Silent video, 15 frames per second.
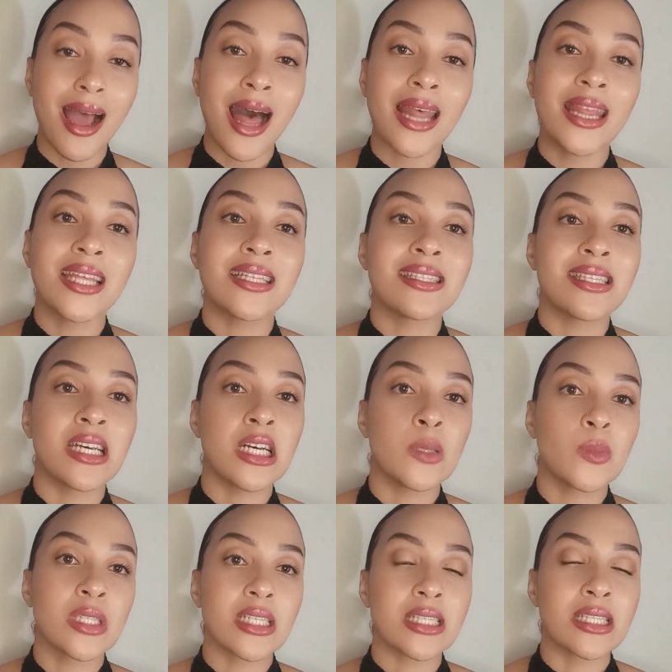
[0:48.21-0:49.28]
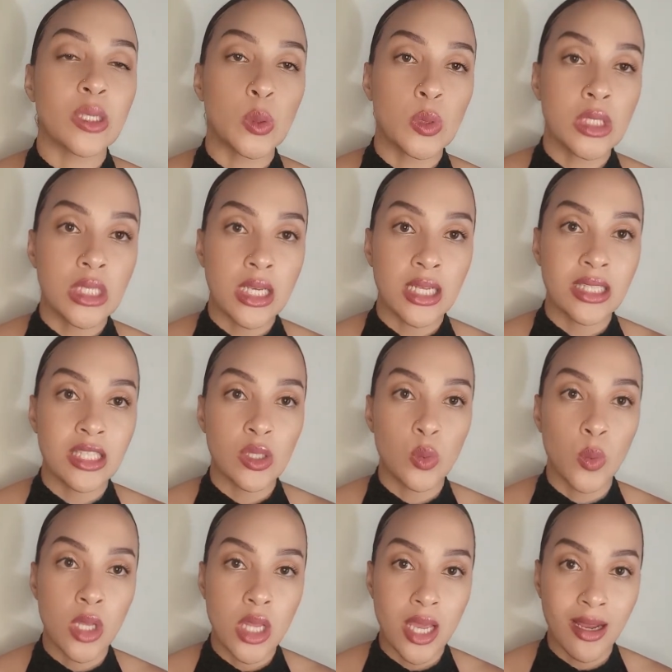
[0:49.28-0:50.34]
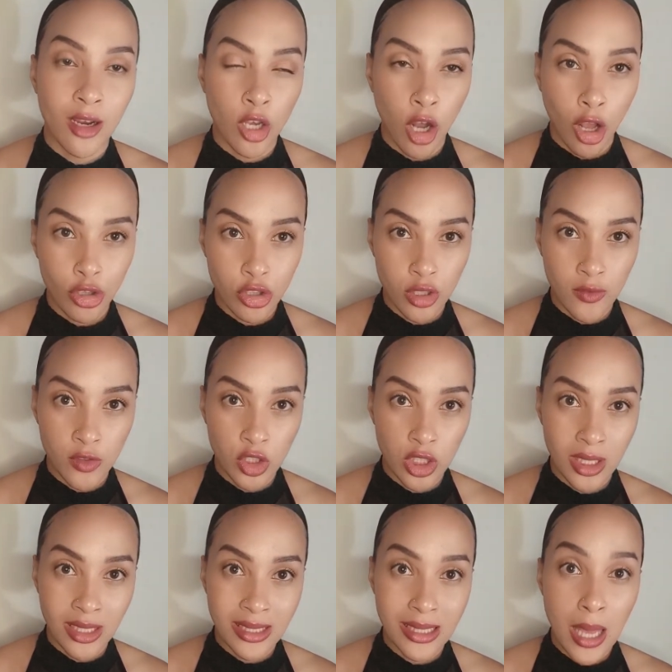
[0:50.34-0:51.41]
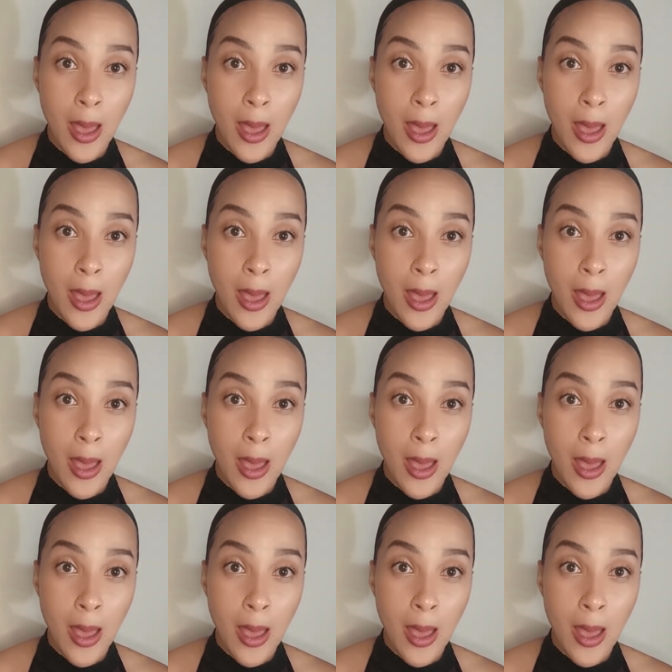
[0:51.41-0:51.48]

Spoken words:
other terms associated with a class of shares